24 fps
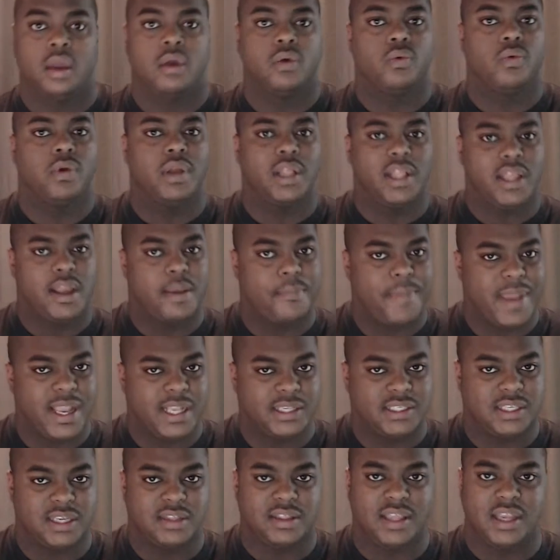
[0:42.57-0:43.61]
Really
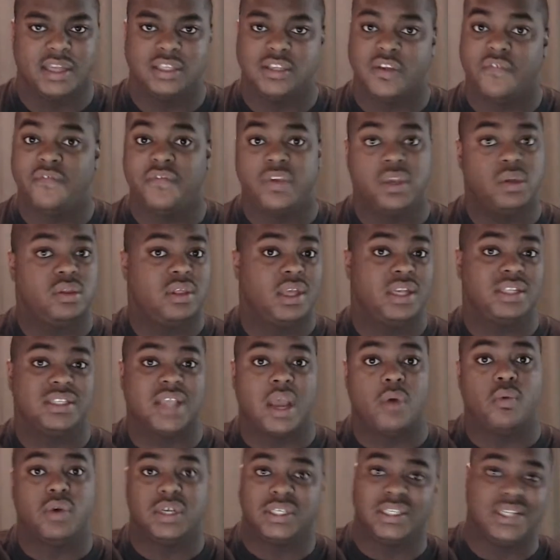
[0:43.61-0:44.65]
amazing things. A few things
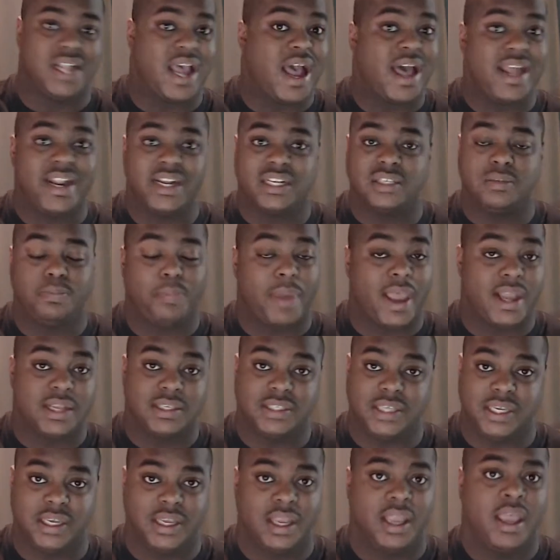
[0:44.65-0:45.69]
I was not
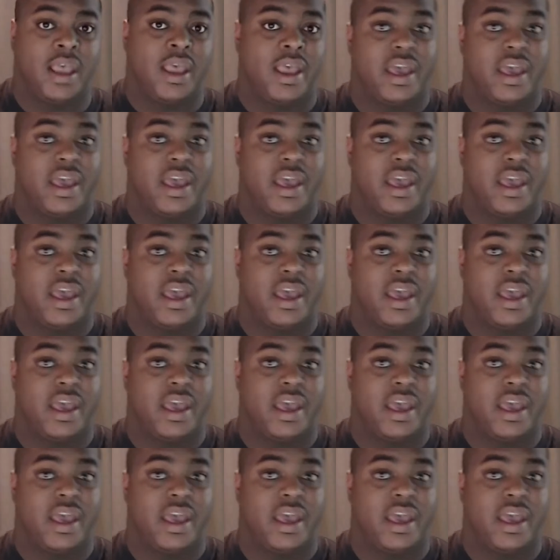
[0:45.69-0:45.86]
expecting,